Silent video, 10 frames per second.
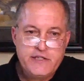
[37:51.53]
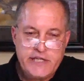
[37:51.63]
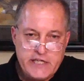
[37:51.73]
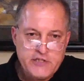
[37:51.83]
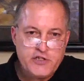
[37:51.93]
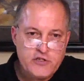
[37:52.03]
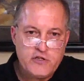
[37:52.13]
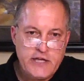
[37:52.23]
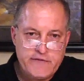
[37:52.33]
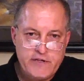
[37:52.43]
the
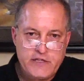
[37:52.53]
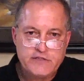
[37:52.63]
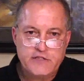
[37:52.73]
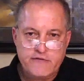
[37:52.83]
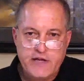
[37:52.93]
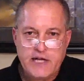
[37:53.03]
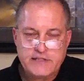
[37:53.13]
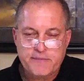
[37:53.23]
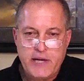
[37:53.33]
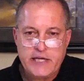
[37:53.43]
internal evidence of God's
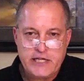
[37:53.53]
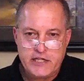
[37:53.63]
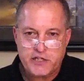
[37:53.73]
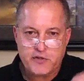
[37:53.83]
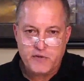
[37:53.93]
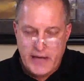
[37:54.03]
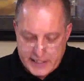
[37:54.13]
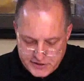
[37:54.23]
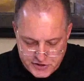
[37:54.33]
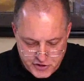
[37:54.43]
abiding in you
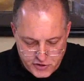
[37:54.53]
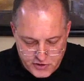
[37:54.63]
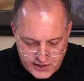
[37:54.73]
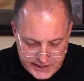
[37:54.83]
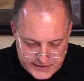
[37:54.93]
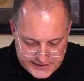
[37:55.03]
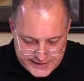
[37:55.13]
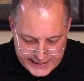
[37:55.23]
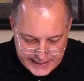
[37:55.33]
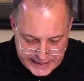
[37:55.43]
externally is
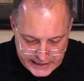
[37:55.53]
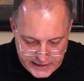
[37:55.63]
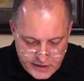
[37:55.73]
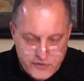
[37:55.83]
seen